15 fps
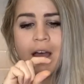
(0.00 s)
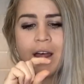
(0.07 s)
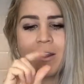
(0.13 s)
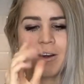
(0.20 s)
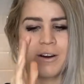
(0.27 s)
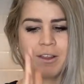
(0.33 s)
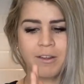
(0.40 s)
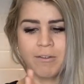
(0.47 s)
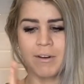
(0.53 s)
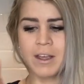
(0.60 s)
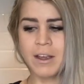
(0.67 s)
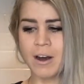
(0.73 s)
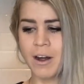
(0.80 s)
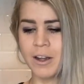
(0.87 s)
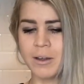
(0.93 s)
There are 3
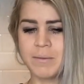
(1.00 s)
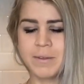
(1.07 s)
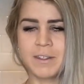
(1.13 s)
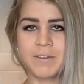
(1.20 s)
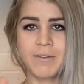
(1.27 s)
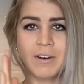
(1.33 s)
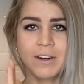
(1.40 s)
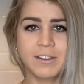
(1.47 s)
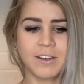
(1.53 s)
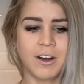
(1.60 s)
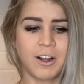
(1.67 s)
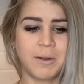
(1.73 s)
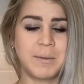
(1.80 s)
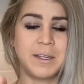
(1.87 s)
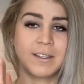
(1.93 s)
columns. The first
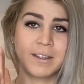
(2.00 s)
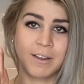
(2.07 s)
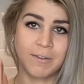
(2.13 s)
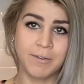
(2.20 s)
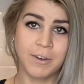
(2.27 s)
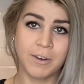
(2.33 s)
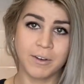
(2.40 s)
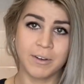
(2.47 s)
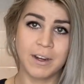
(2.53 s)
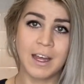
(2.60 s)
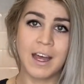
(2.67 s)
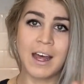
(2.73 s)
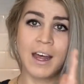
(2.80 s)
column is the food,